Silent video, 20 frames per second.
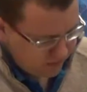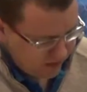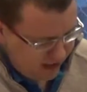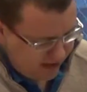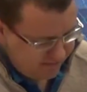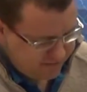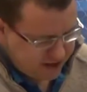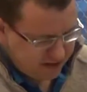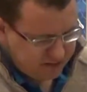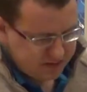
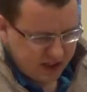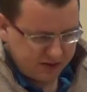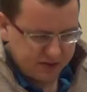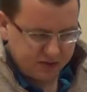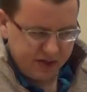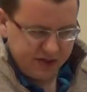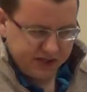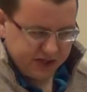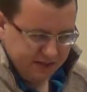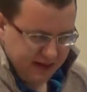if sometimes
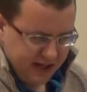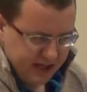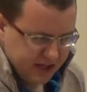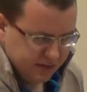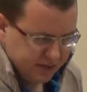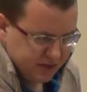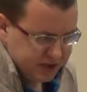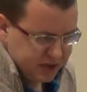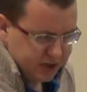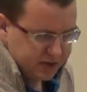when Samantha
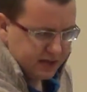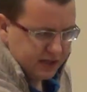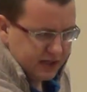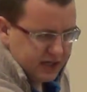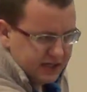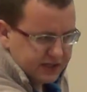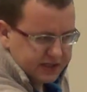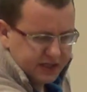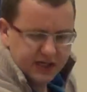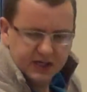was doing
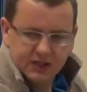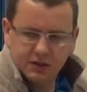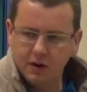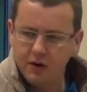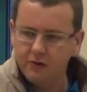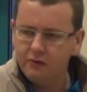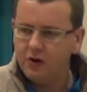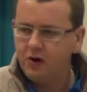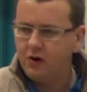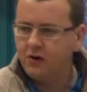these things that
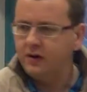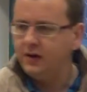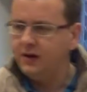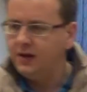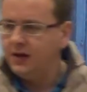were wrong,